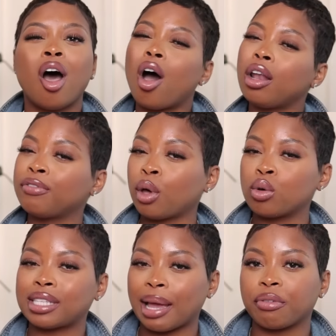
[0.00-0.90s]
all of
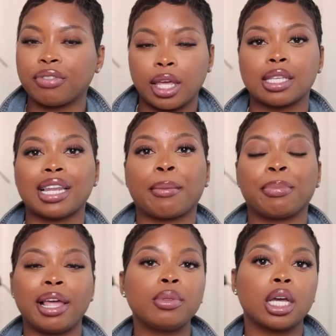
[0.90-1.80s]
those type of things like
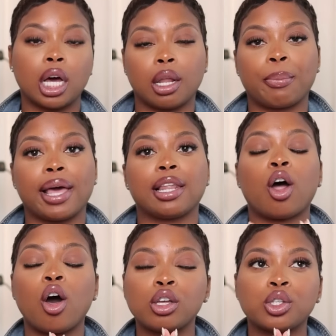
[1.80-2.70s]
play with the color palette
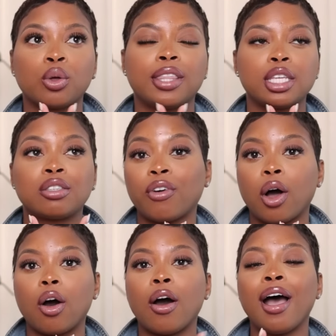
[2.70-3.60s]
also this
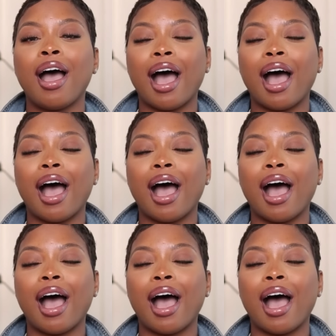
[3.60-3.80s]
fall